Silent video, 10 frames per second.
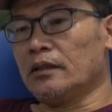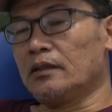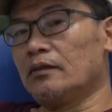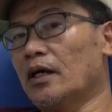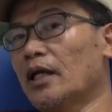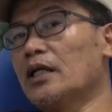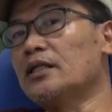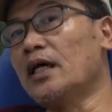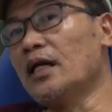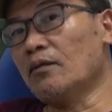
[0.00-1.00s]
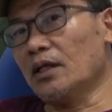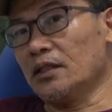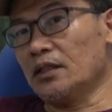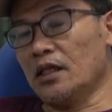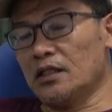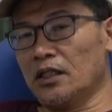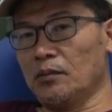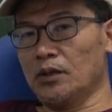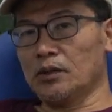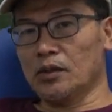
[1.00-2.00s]
to understand what this initiative
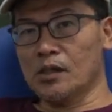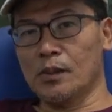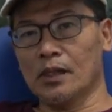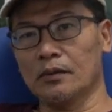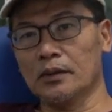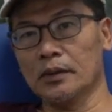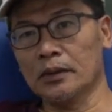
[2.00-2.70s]
is all about.